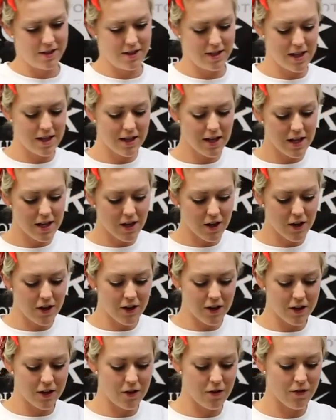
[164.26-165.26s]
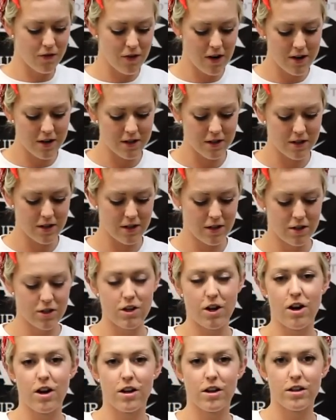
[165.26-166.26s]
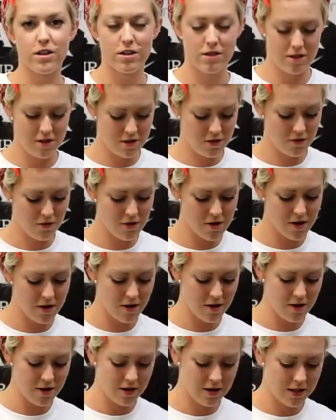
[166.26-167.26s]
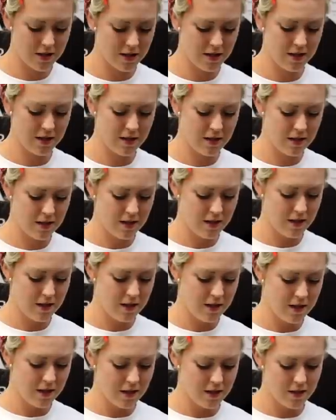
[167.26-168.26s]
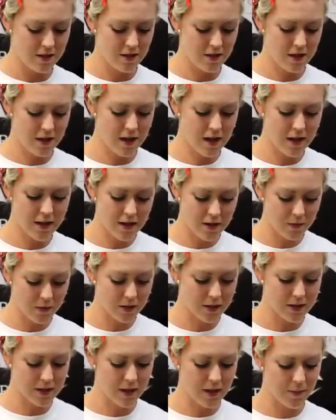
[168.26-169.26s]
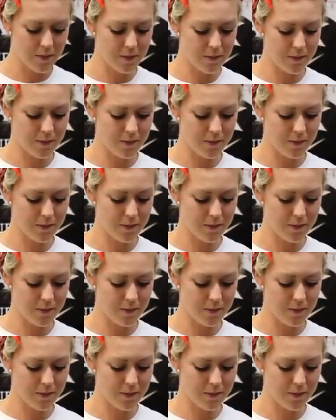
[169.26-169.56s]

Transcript: that let you hook the front chock to the rear so that nothing will slip.